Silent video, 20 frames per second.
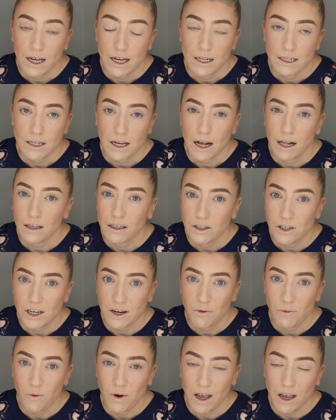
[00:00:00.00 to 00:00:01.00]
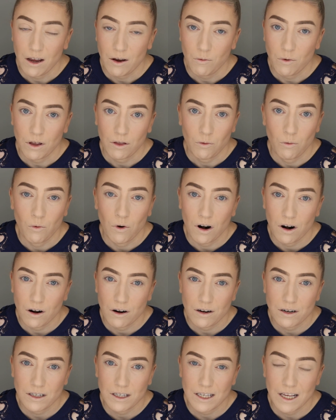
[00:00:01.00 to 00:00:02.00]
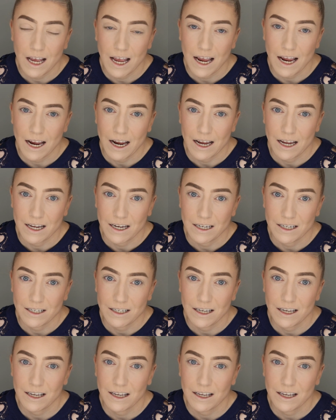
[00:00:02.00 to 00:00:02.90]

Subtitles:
intelligent way with words and